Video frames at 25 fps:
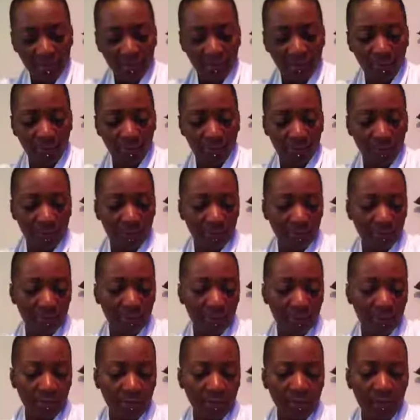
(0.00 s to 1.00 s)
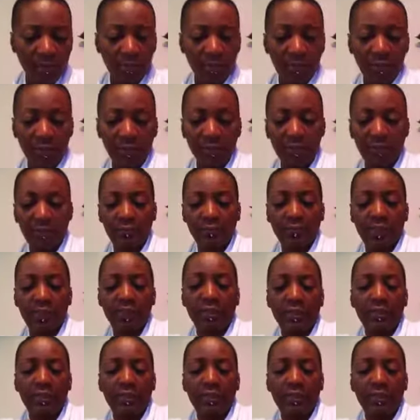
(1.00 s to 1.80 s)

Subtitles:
Oh, here it is. Here it is right